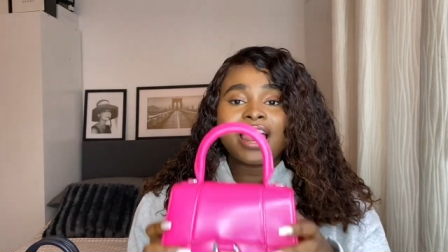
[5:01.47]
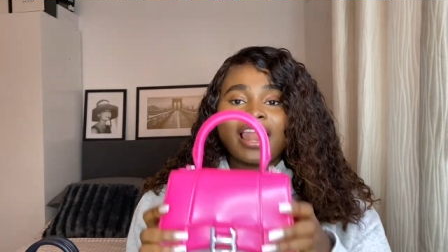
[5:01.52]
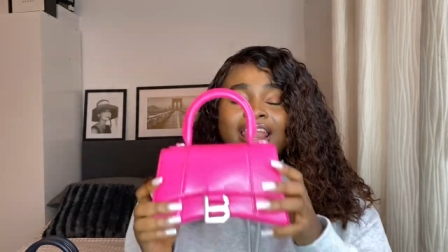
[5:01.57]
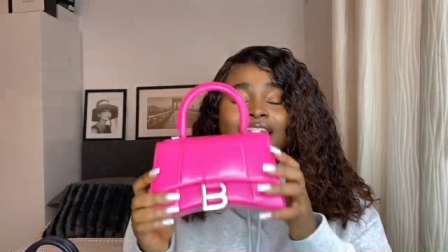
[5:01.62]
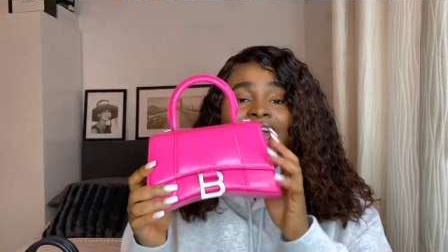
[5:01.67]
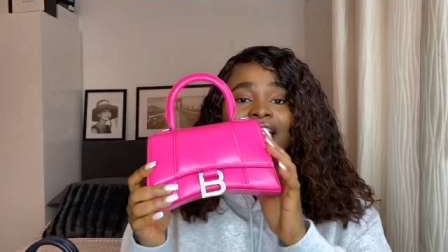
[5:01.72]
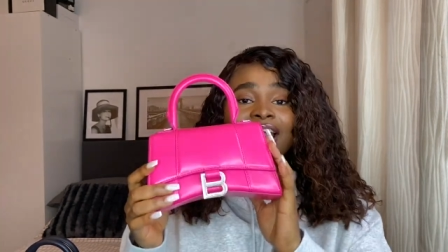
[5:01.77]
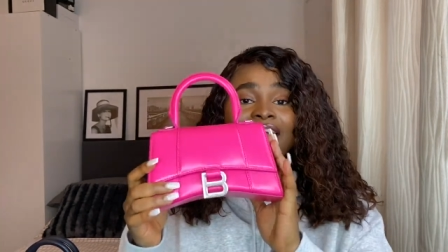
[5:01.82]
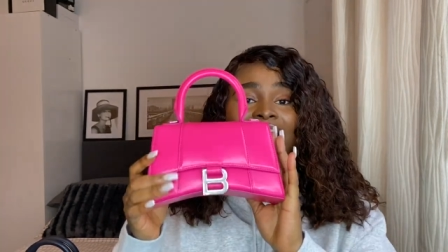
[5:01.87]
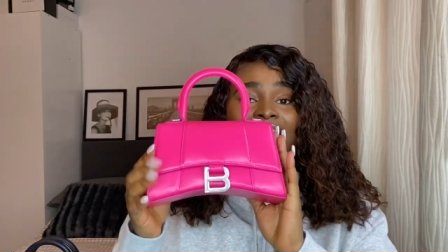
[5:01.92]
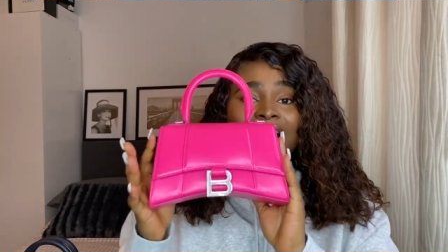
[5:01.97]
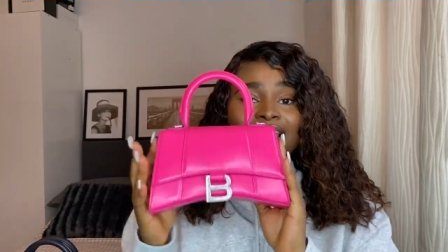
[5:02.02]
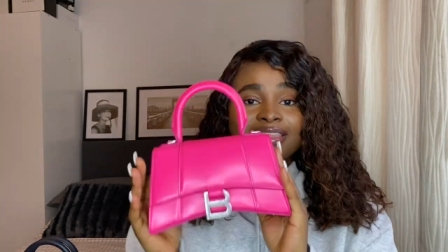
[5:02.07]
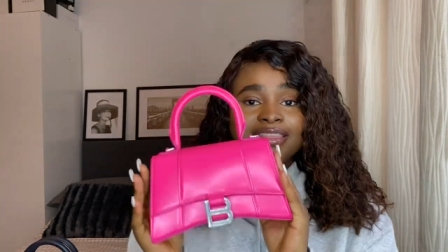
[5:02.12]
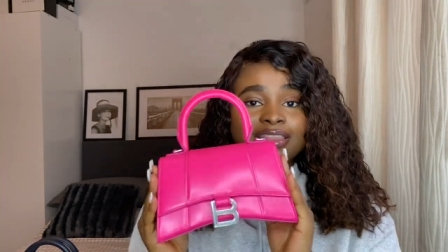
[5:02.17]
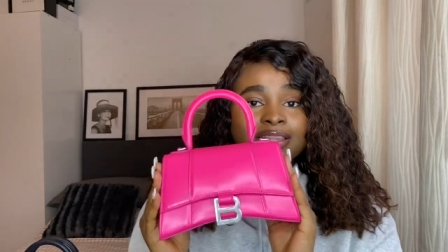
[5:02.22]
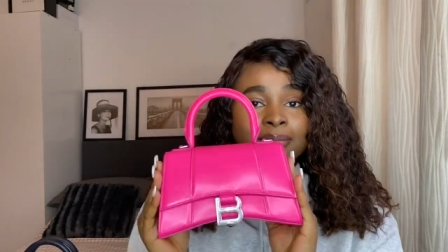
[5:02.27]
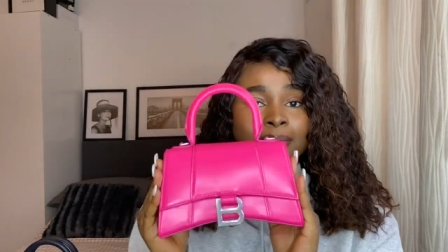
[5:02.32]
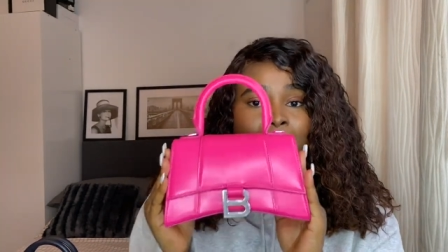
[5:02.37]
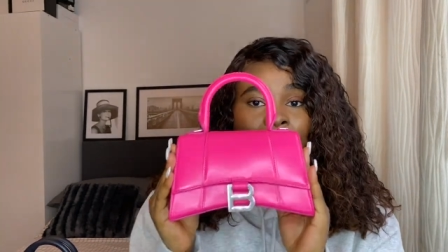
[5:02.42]
like at
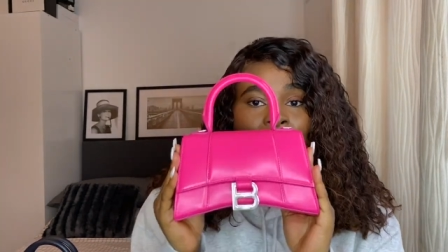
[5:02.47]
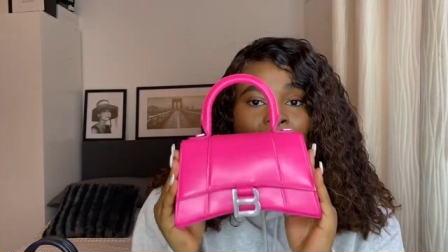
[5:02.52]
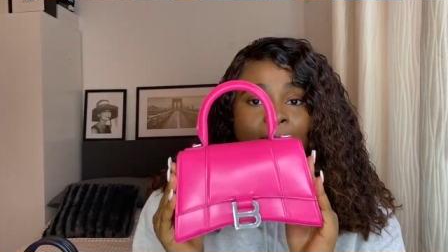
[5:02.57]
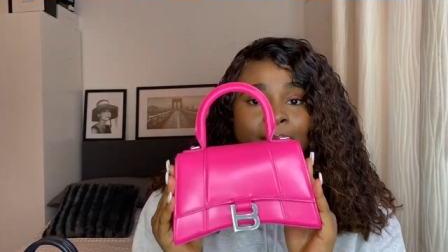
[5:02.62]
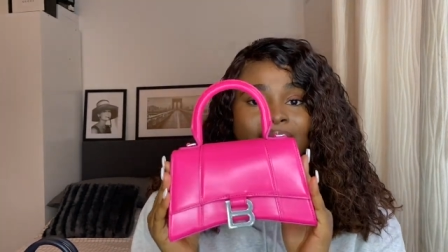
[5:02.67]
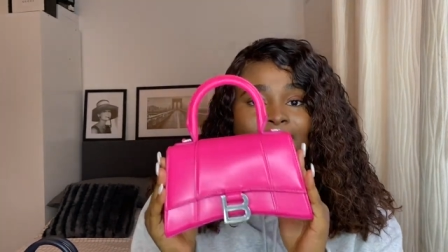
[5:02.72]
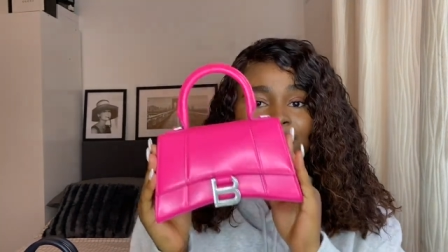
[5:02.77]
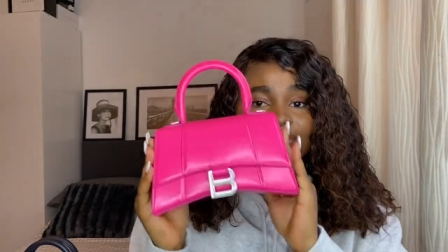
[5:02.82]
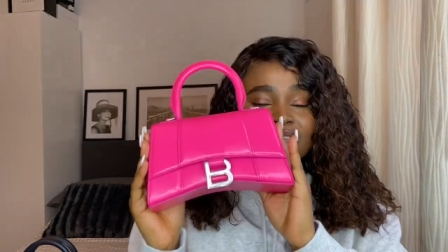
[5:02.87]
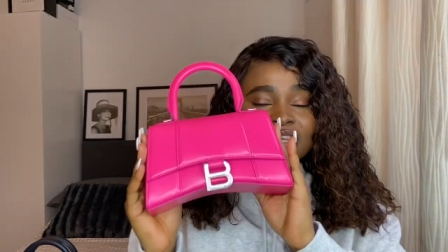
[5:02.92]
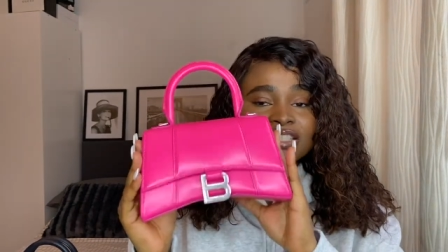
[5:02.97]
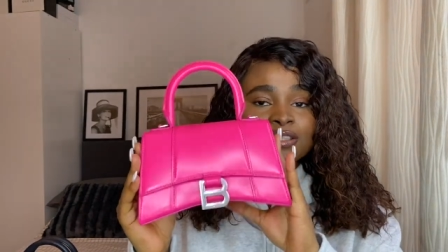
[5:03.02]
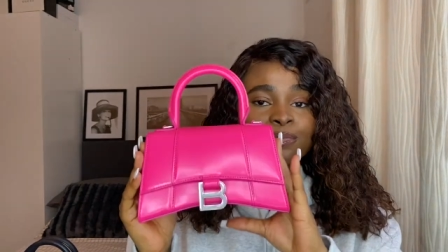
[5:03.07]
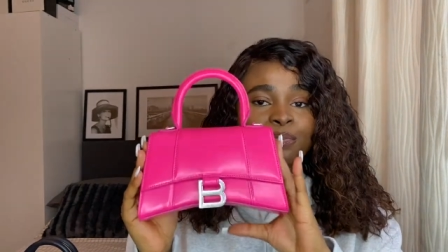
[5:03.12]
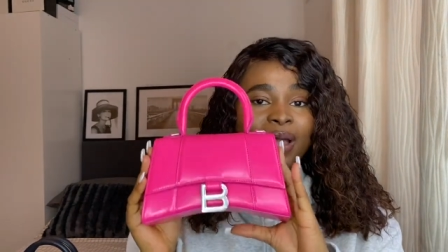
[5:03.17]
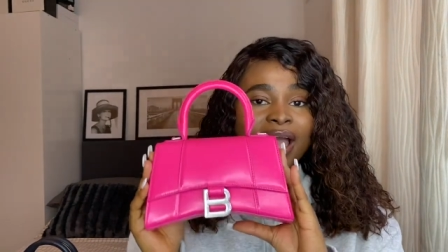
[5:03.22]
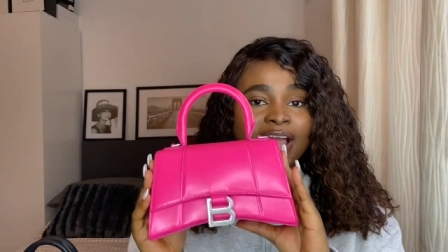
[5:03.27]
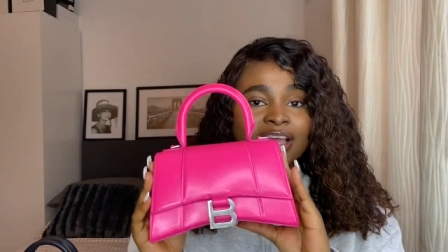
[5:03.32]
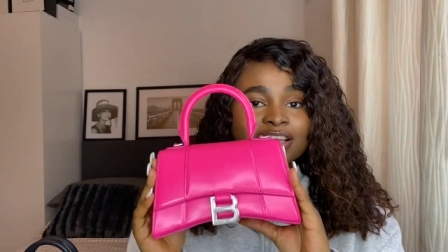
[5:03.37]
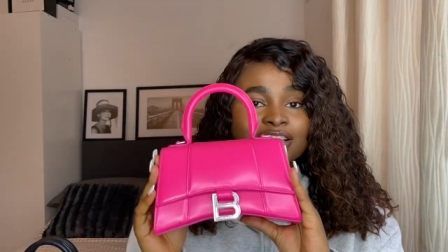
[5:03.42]
the moment this
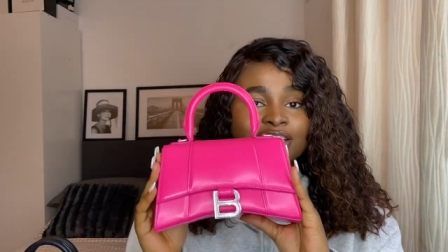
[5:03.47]
bag